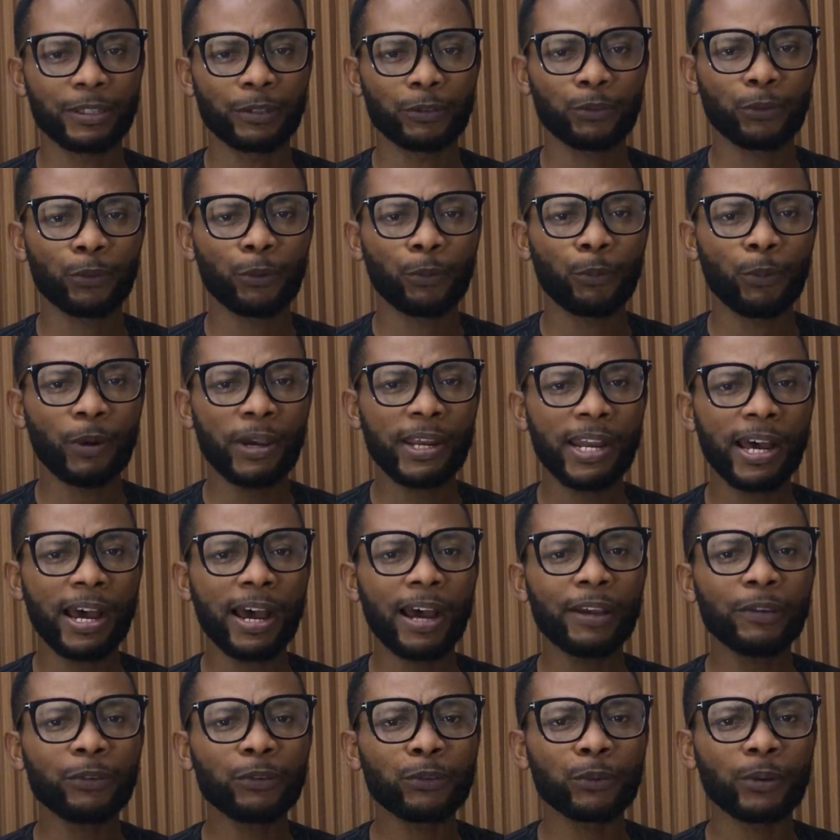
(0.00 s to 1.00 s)
So, whether
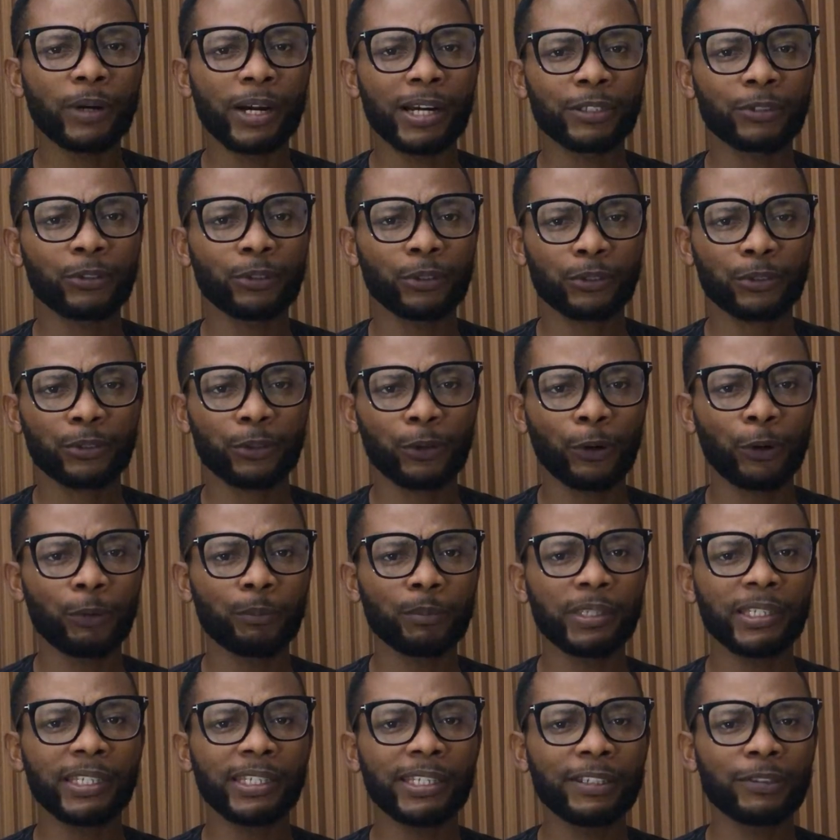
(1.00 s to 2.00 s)
you are just
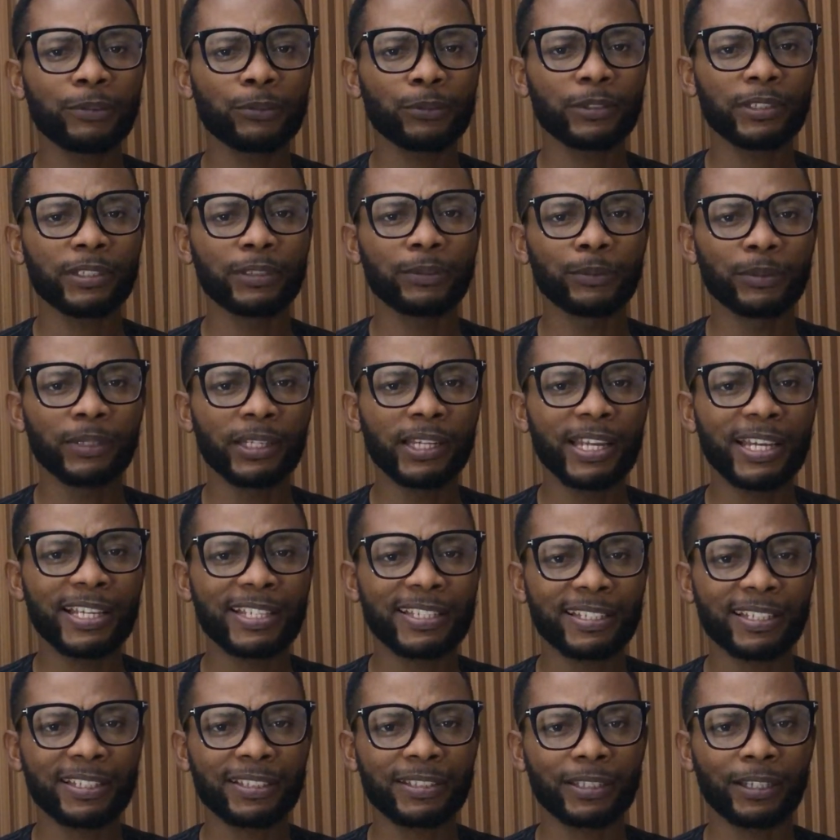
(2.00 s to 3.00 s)
coming into the real
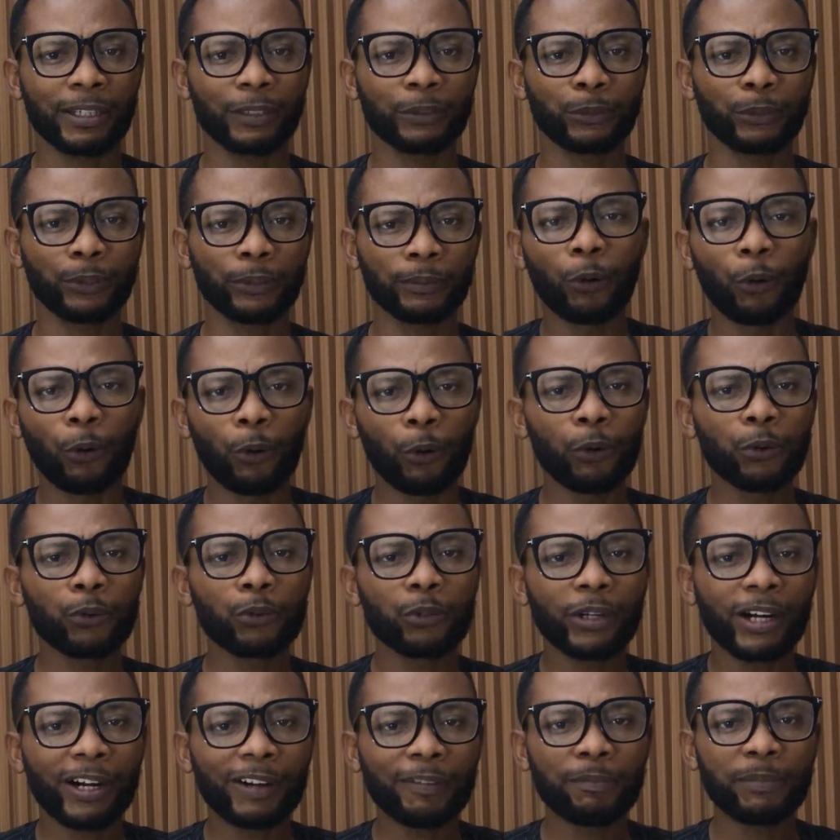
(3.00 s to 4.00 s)
estate sector or you
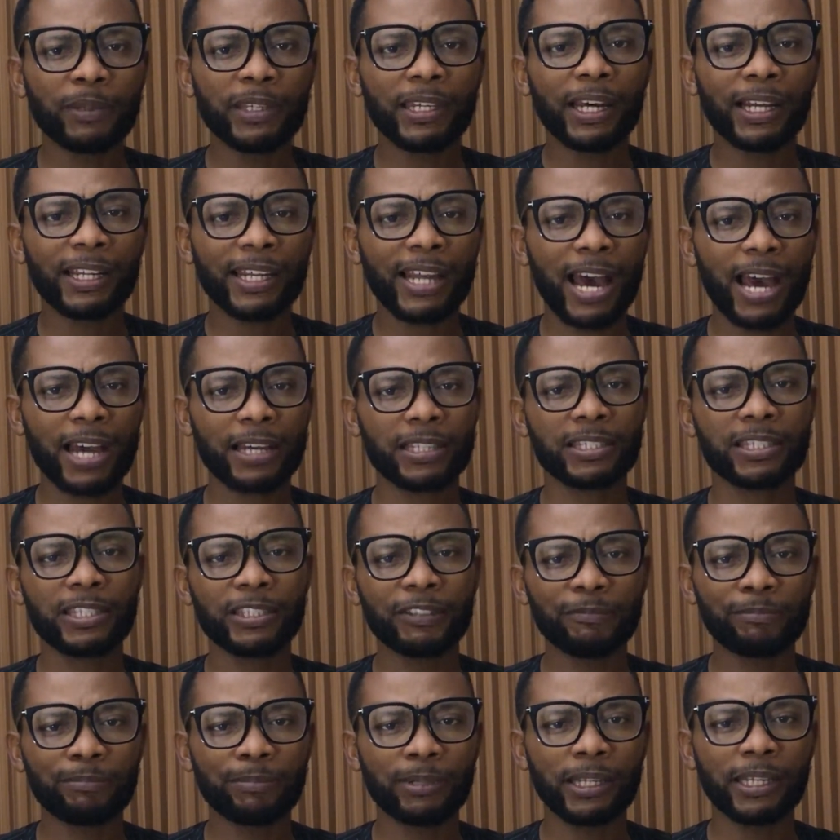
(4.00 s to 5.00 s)
have been an active
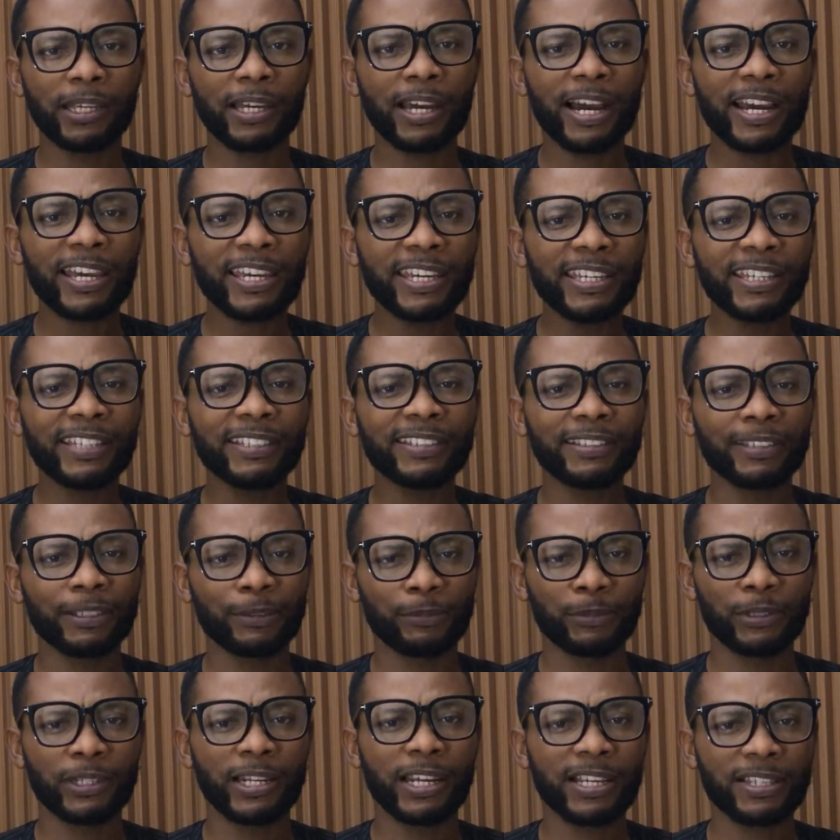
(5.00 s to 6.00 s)
player in the
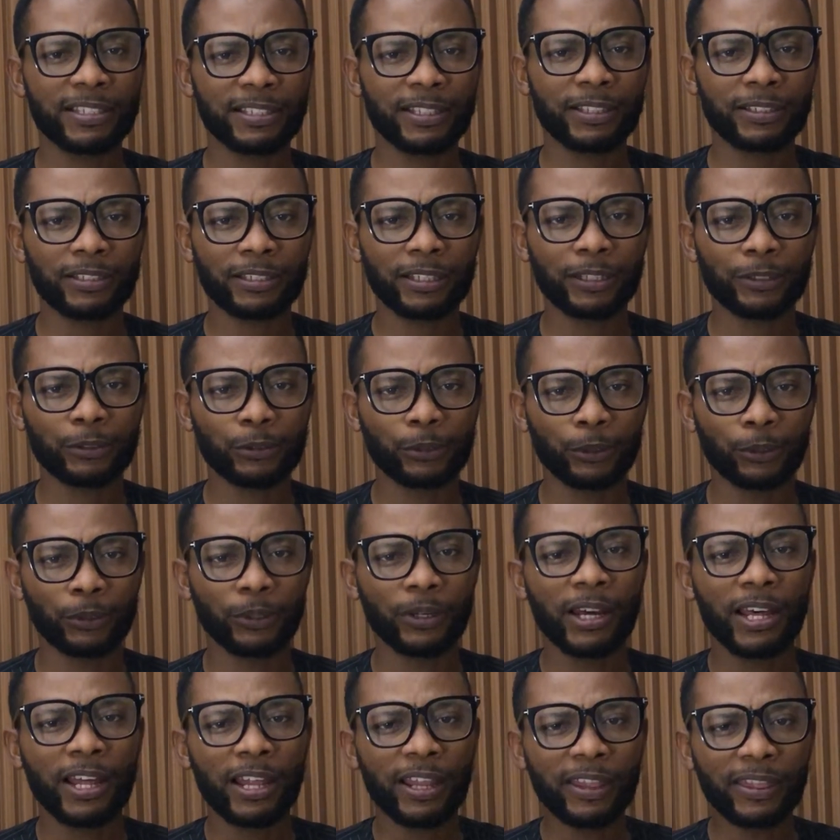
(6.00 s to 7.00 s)
real estate sector,
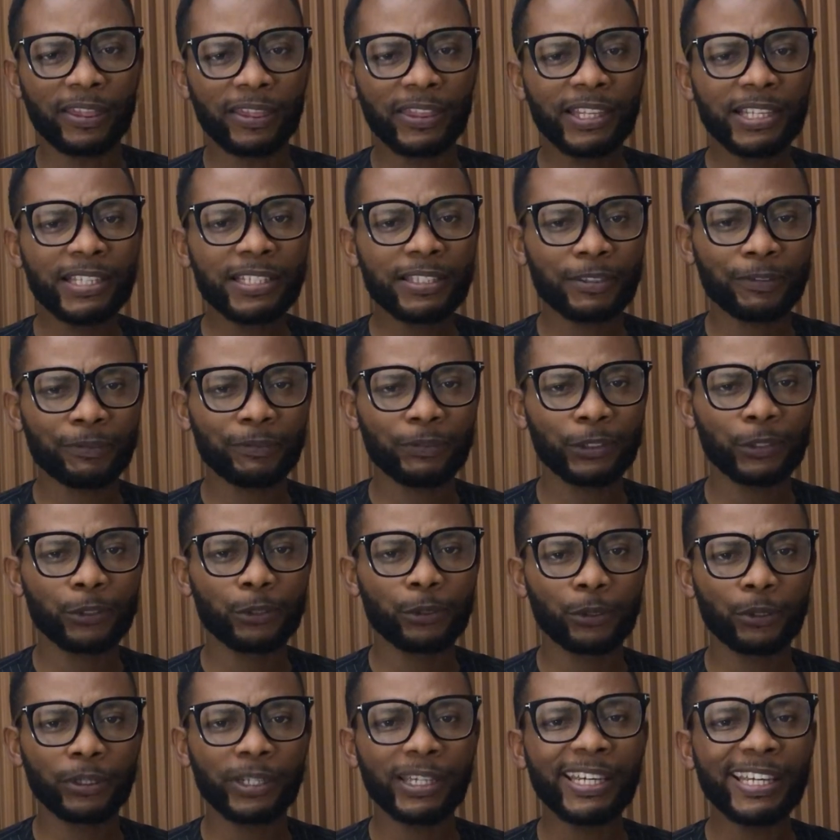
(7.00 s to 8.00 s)
this video
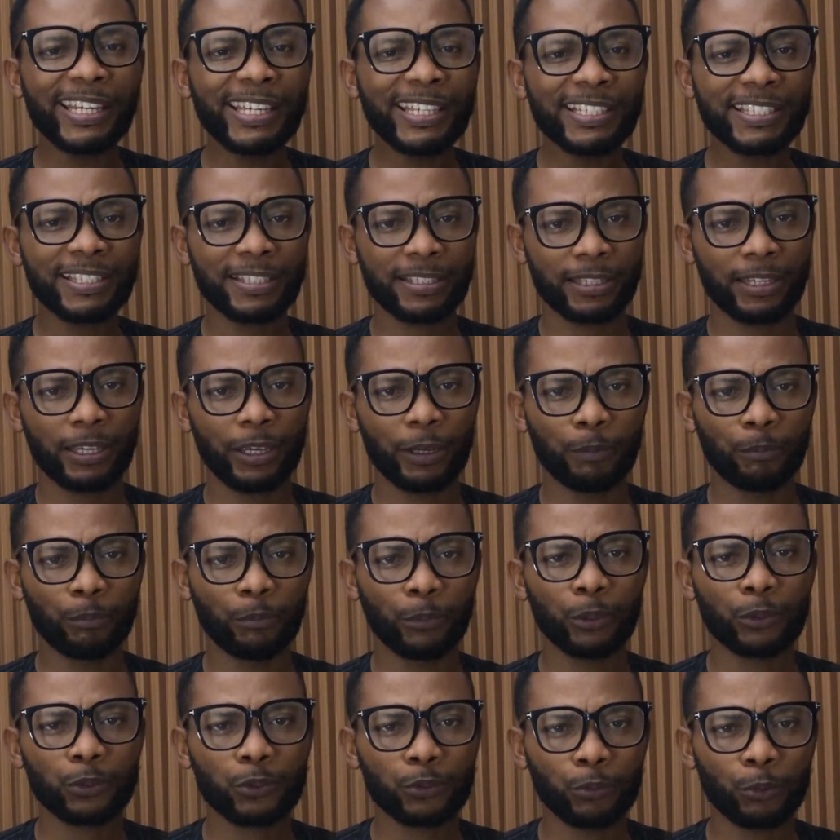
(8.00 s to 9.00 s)
is a
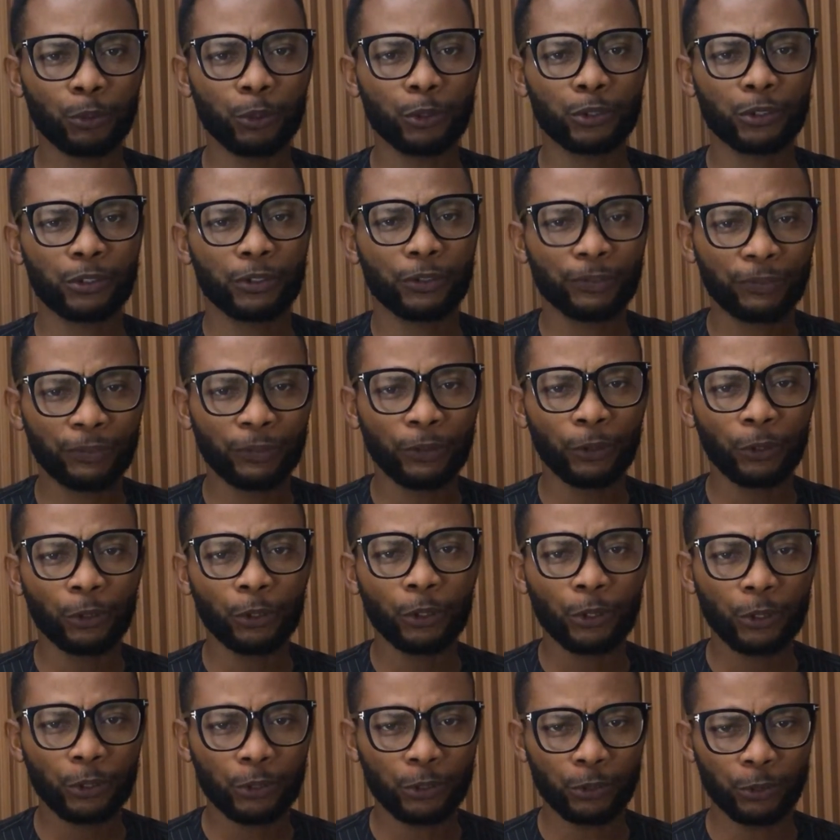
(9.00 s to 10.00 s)
must watch for
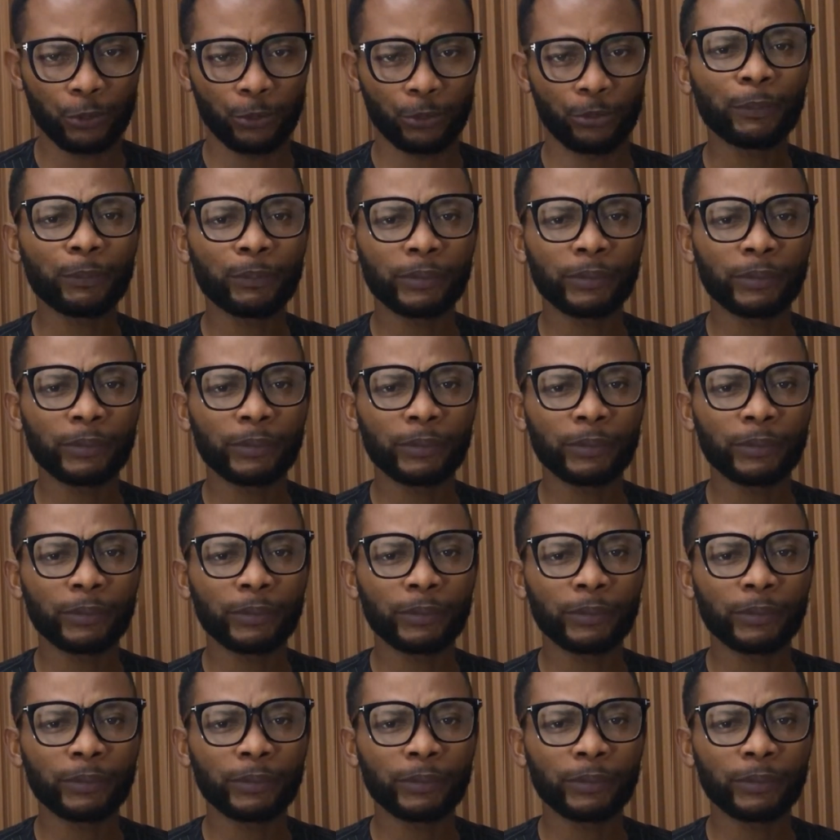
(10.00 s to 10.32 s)
you.